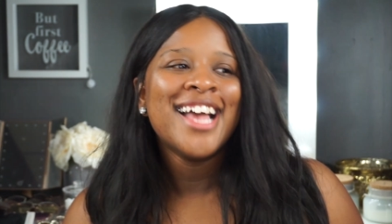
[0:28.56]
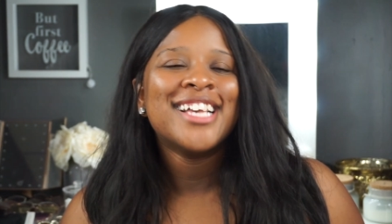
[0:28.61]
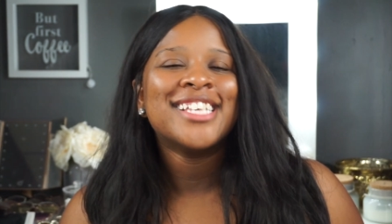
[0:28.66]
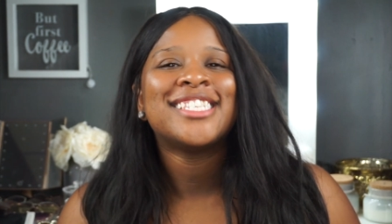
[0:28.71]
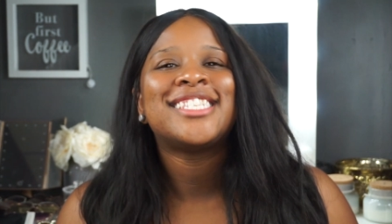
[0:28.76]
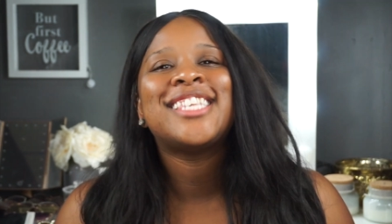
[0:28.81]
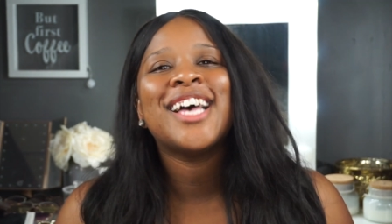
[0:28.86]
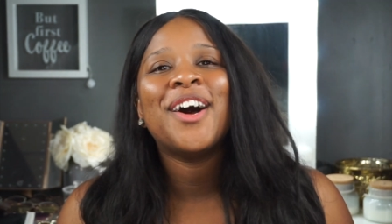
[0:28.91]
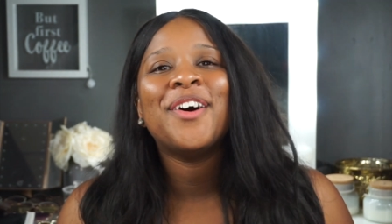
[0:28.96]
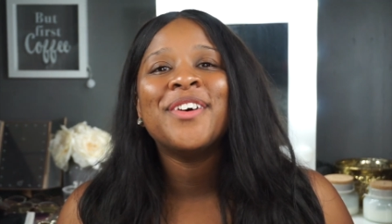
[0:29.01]

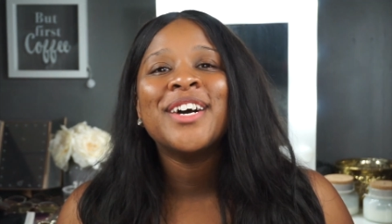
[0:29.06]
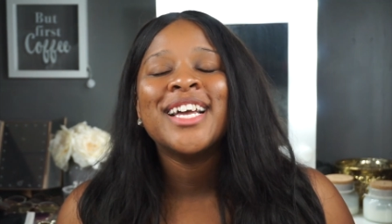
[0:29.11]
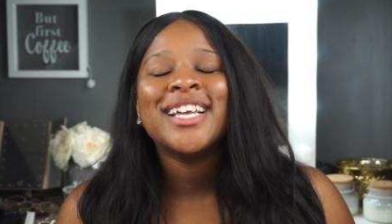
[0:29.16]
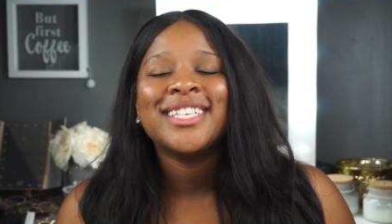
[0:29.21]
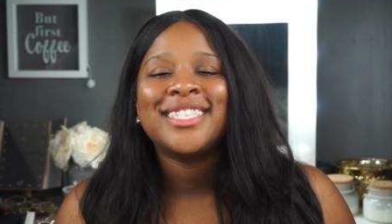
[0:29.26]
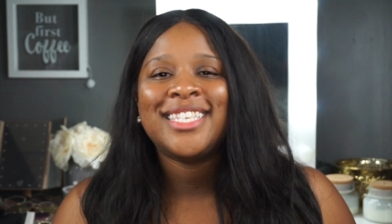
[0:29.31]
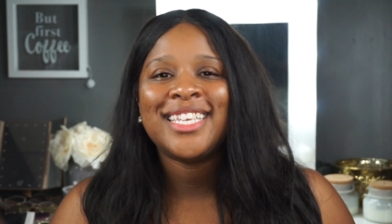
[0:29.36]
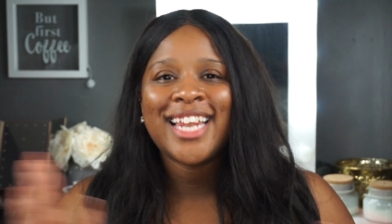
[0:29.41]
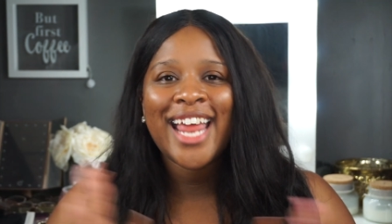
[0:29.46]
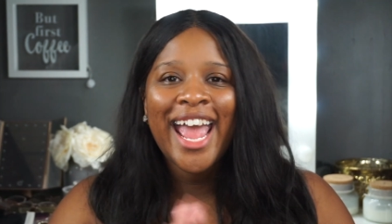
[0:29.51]
So
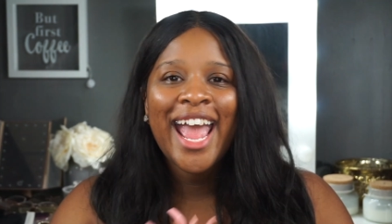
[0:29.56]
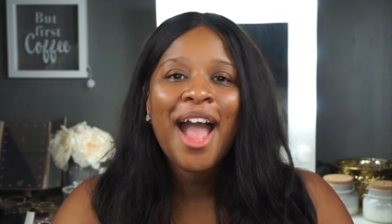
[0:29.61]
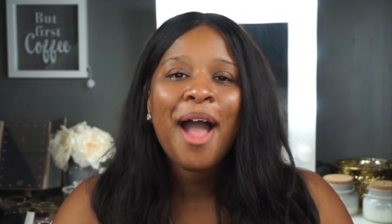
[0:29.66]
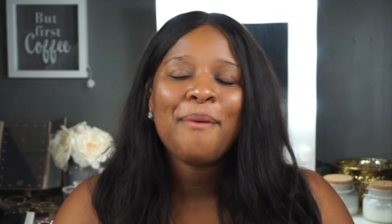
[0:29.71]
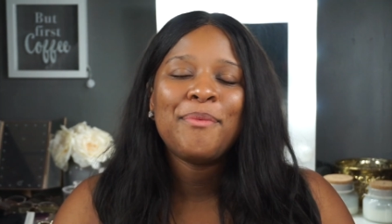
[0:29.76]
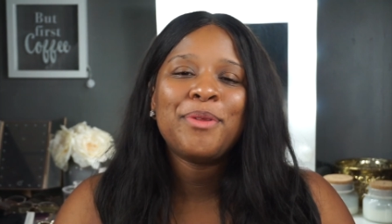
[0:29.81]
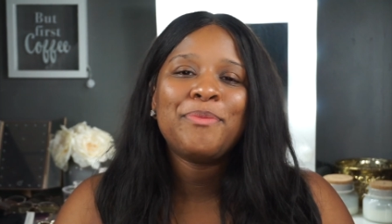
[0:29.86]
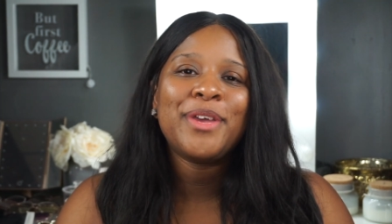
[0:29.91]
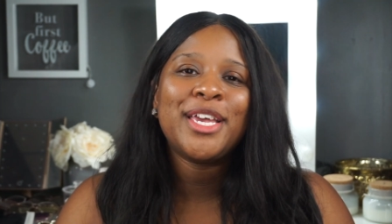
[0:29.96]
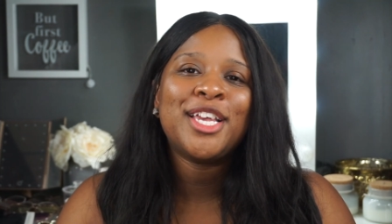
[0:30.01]
today
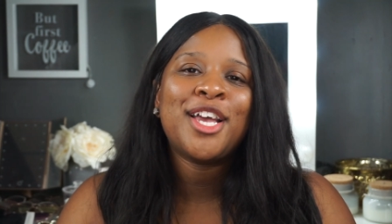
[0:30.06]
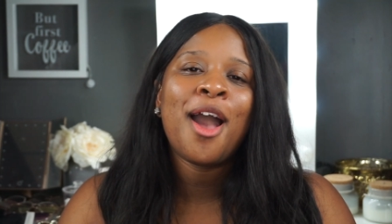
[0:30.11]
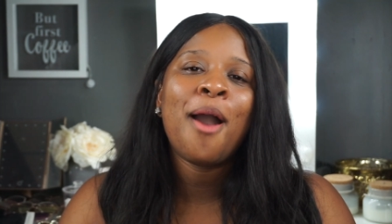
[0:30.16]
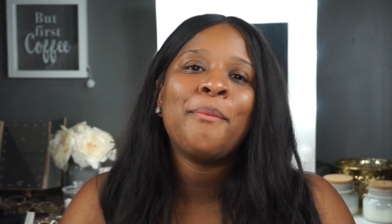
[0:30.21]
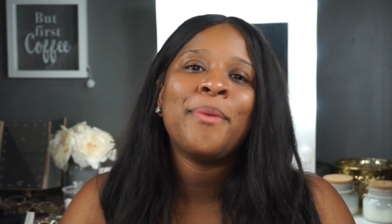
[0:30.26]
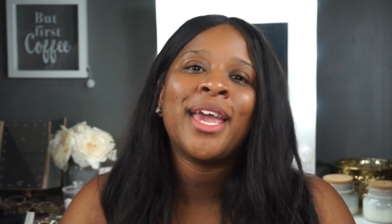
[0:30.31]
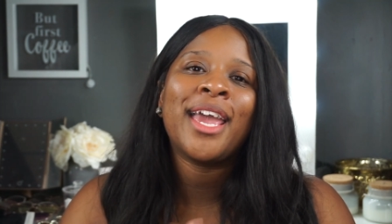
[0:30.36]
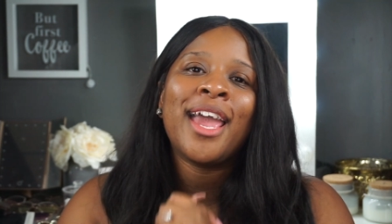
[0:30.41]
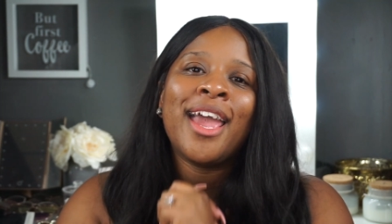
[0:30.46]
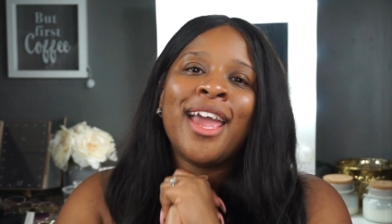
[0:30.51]
I'm going to be
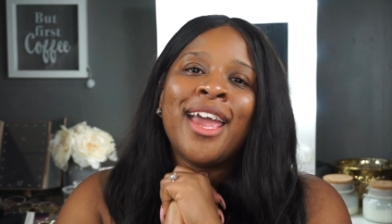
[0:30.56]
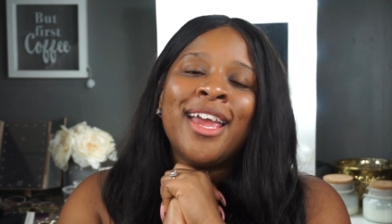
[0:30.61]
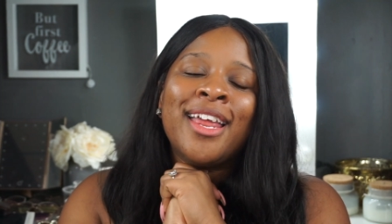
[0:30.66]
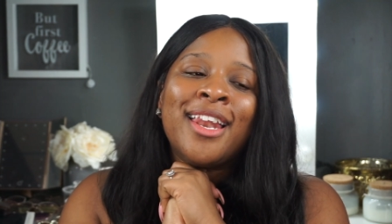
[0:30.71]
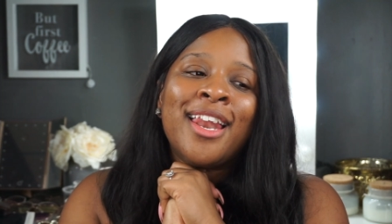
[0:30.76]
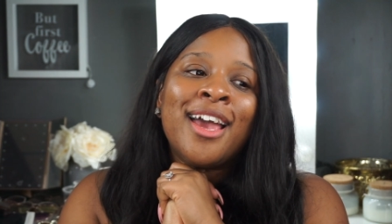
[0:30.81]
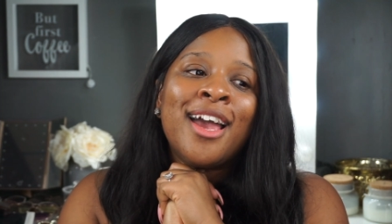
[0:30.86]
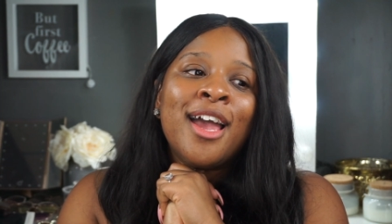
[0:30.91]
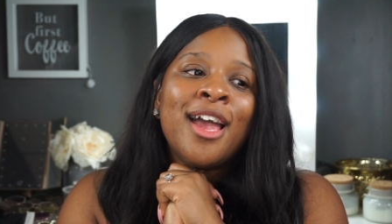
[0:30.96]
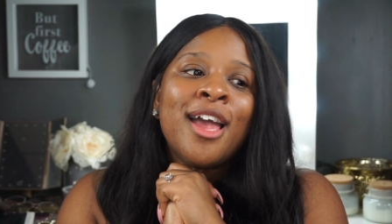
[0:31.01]
coming
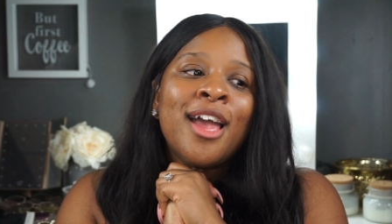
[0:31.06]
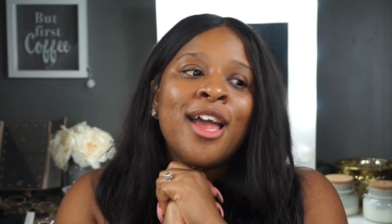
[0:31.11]
in